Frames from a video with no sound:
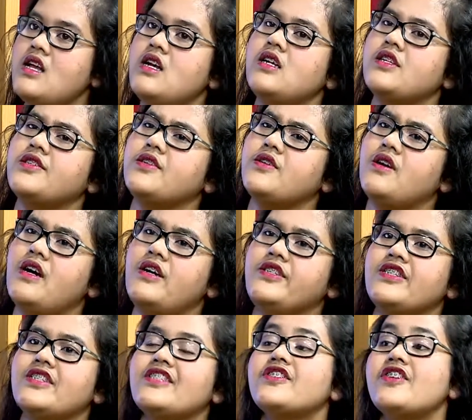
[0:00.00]
So I
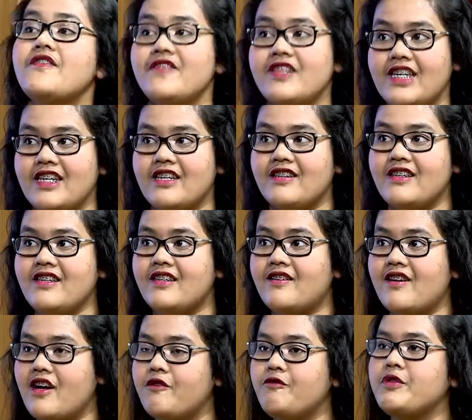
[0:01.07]
just traveling
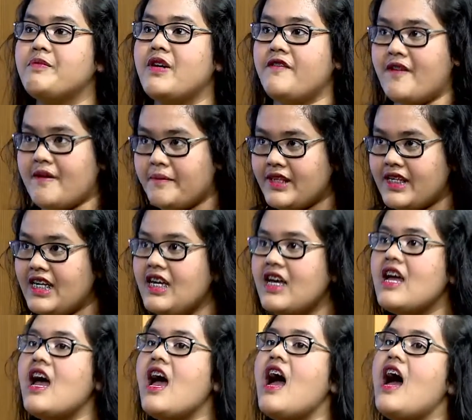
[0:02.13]
around with my family,
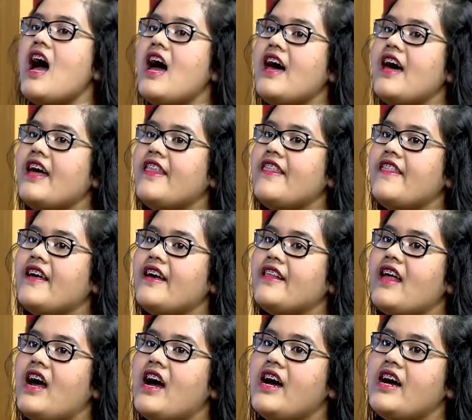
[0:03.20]
and then
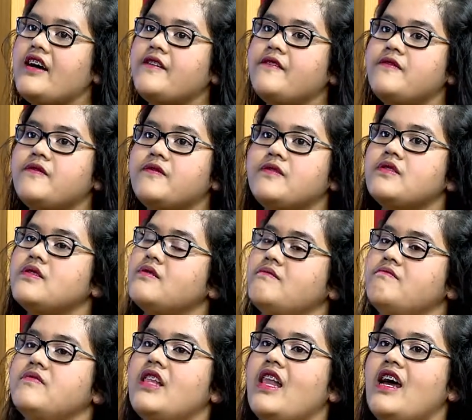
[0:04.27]
I've
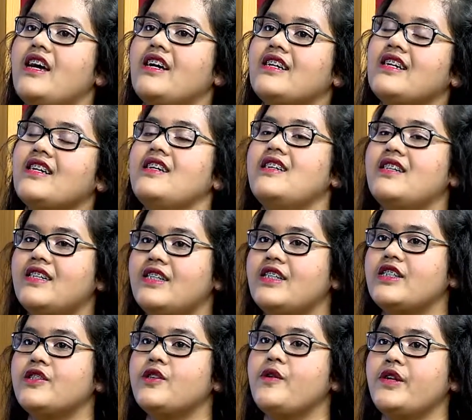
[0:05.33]
like
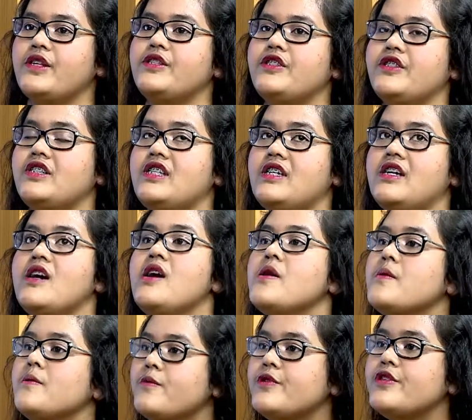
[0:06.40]
going to the
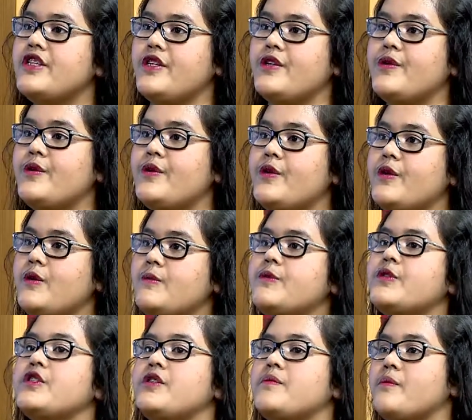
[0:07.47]
museum,
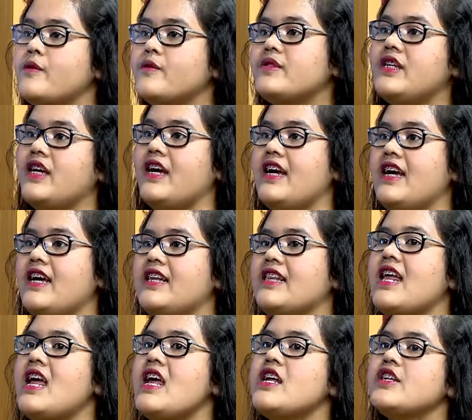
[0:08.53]
to the mountain.
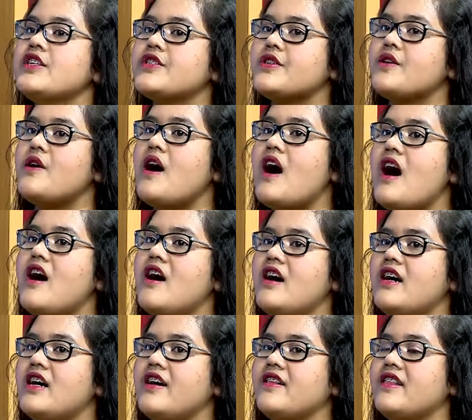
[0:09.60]
So
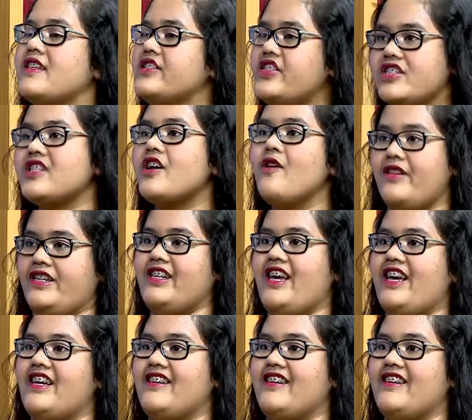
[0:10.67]
just holiday.